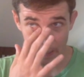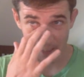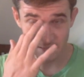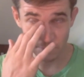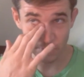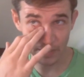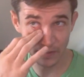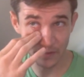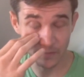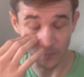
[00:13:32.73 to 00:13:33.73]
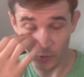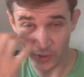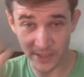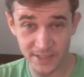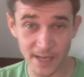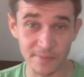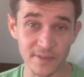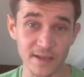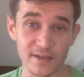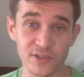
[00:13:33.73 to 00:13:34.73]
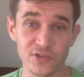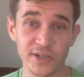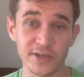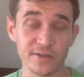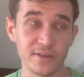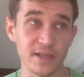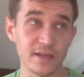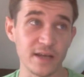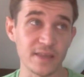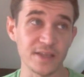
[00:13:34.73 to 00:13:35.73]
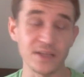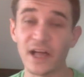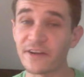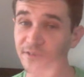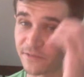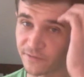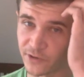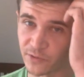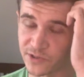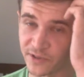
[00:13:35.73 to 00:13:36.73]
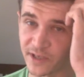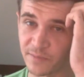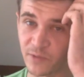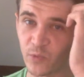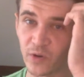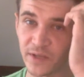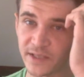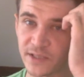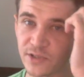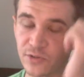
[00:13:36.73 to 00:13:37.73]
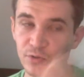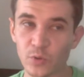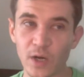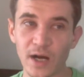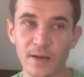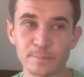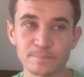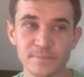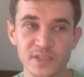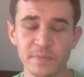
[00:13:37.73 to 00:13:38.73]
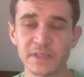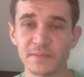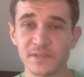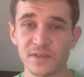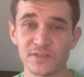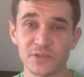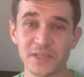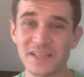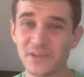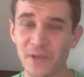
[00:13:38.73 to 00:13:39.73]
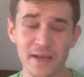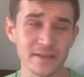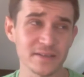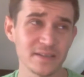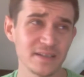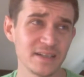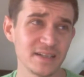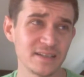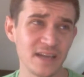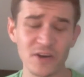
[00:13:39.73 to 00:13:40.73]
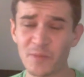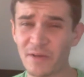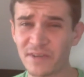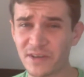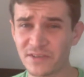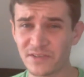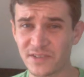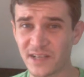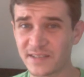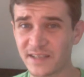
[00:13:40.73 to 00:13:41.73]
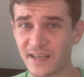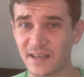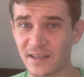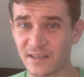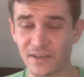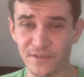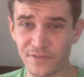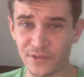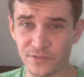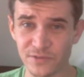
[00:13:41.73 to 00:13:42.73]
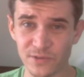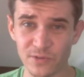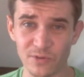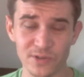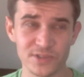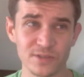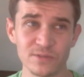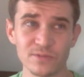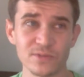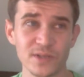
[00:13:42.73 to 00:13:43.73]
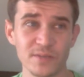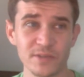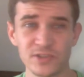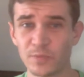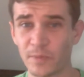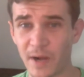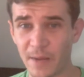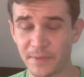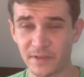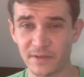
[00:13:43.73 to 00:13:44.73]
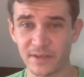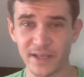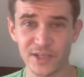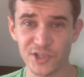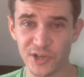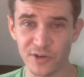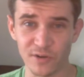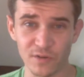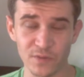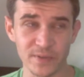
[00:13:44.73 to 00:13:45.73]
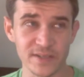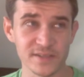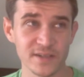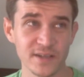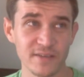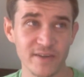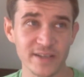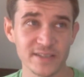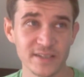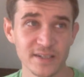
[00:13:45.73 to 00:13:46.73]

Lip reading: a bit more in-depth and trickier than I think a lot of viewers are going to be willing to submit themselves to, and that's okay. Not all my videos are designed to get a ton of views or to be super popular and get shared all over the place. In fact,